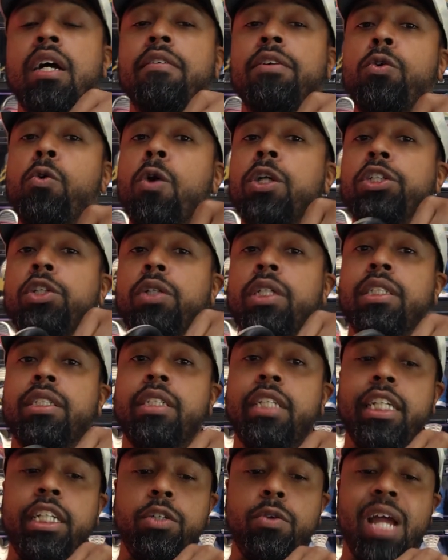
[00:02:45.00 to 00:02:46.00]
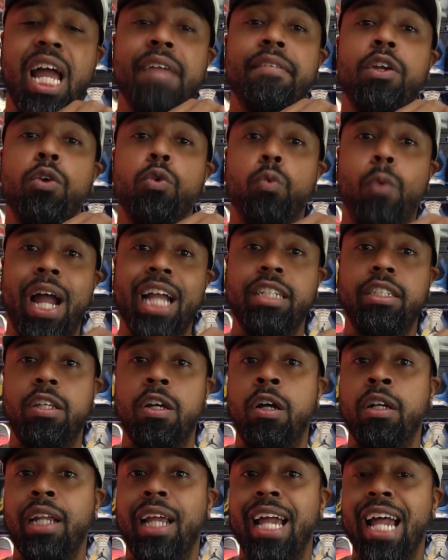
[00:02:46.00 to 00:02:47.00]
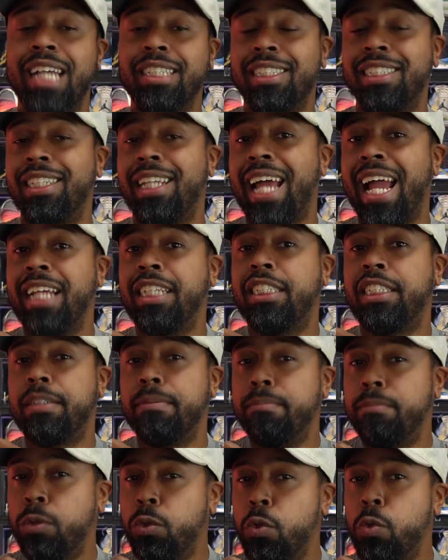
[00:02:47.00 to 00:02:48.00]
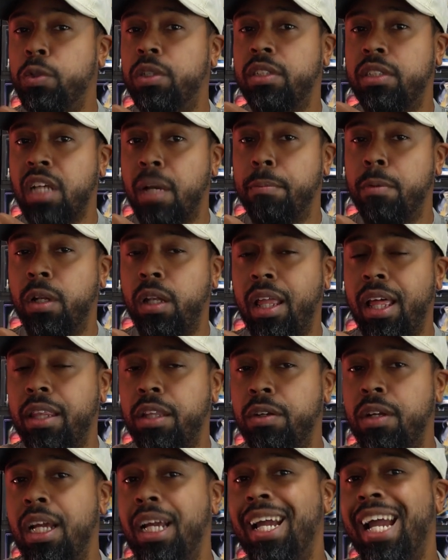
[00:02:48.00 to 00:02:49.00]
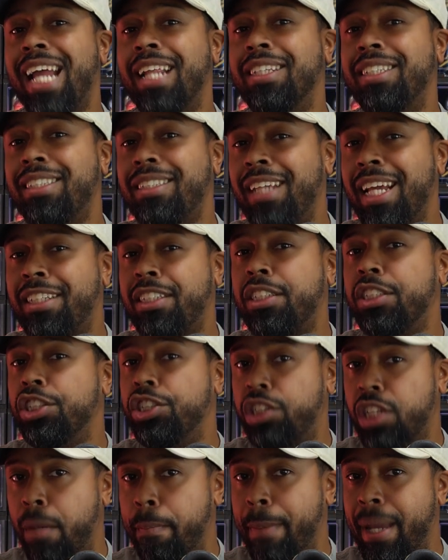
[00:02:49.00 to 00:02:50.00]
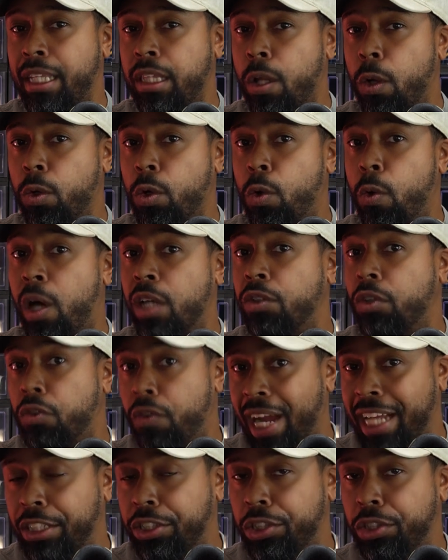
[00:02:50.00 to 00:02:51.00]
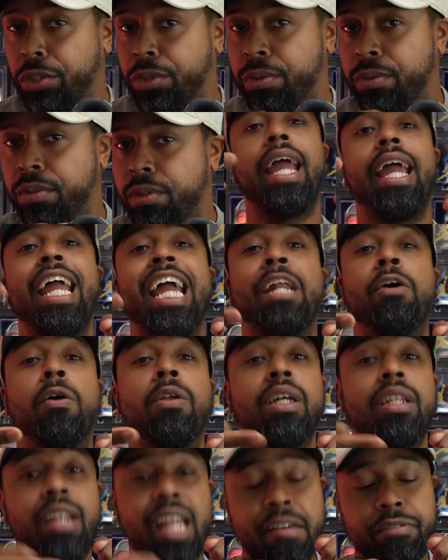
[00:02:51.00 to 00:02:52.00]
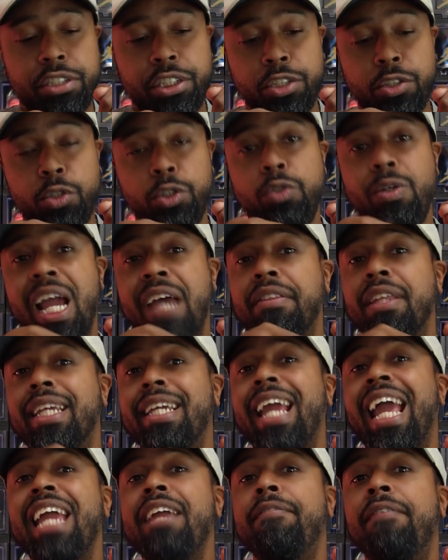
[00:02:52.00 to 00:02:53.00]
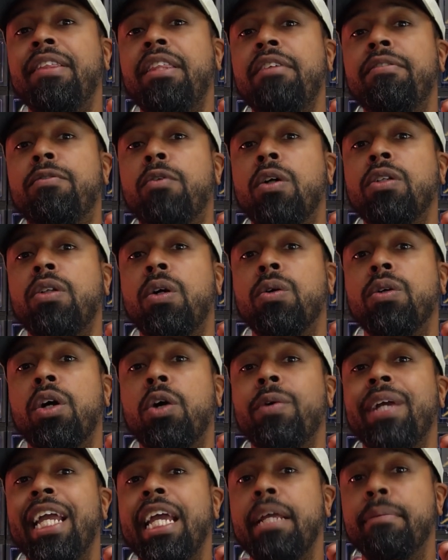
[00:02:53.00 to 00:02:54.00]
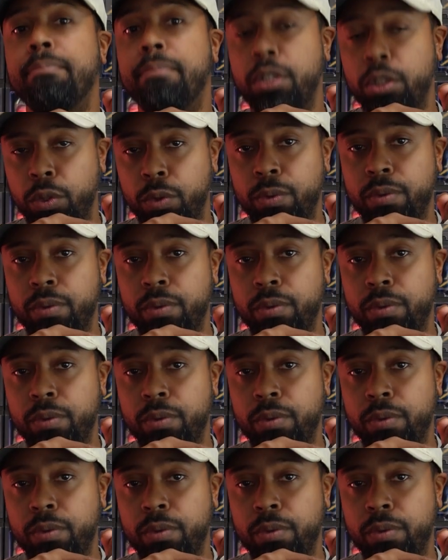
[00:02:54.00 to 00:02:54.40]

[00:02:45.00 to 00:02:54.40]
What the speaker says: of course, you can see you have a white tongue that has this nice, smooth, supple leather and a stitched Jumpman logo on the right shoe. And on the left shoe, you have the K54 logo in blue.